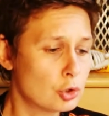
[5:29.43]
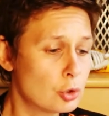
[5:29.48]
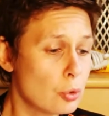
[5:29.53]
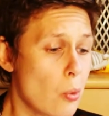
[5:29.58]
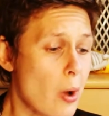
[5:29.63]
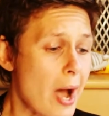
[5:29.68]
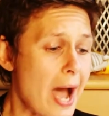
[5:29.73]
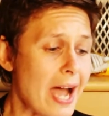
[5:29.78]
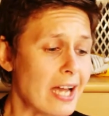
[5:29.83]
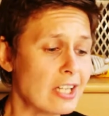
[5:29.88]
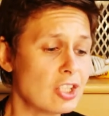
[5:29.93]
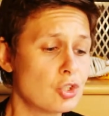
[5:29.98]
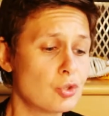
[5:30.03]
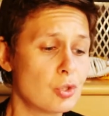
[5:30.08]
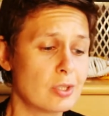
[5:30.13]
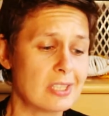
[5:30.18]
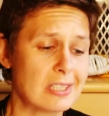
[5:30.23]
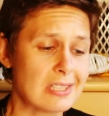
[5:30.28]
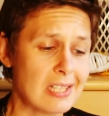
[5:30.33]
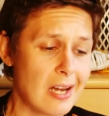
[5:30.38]

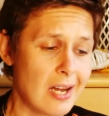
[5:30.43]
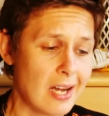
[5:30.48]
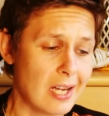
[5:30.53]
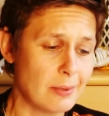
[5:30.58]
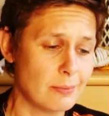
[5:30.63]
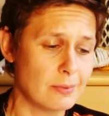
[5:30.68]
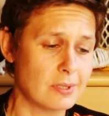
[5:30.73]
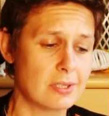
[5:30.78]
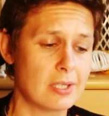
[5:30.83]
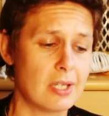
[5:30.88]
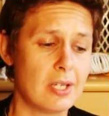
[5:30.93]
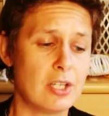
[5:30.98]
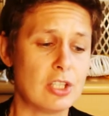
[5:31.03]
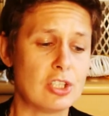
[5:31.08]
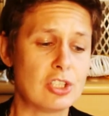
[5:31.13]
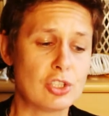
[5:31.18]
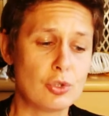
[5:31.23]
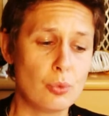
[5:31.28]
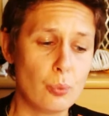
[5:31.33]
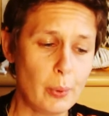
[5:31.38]
200 times
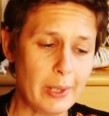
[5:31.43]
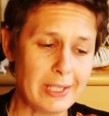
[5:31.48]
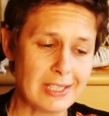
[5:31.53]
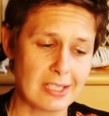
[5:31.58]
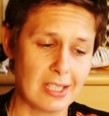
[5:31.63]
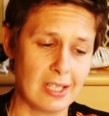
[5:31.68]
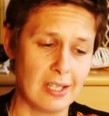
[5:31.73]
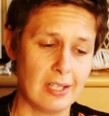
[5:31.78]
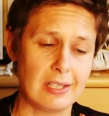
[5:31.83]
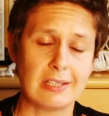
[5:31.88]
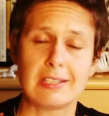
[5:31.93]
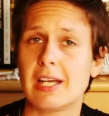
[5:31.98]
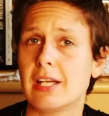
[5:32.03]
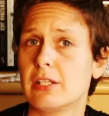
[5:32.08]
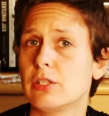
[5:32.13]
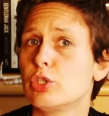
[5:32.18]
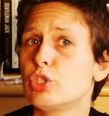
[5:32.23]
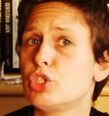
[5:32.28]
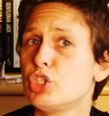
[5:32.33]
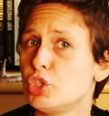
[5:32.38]
sweeter
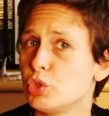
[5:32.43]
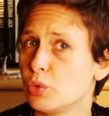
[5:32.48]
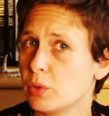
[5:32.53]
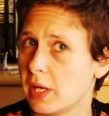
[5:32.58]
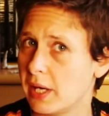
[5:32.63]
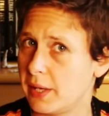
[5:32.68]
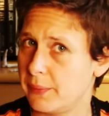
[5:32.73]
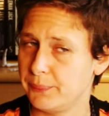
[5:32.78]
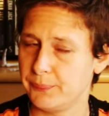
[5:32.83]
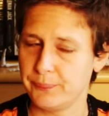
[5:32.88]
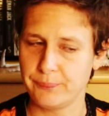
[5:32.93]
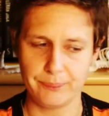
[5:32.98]
than sugar,